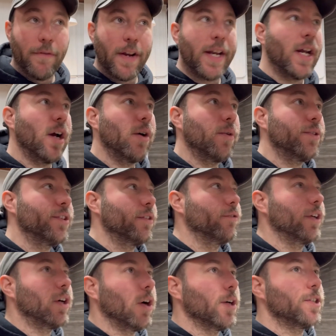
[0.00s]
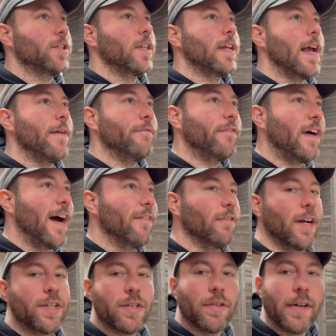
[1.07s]
videos in regards to the M5
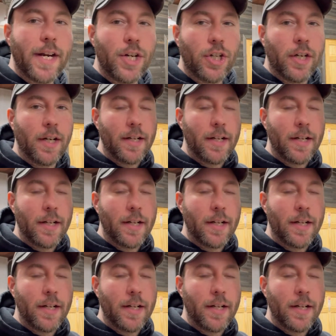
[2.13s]
restoration.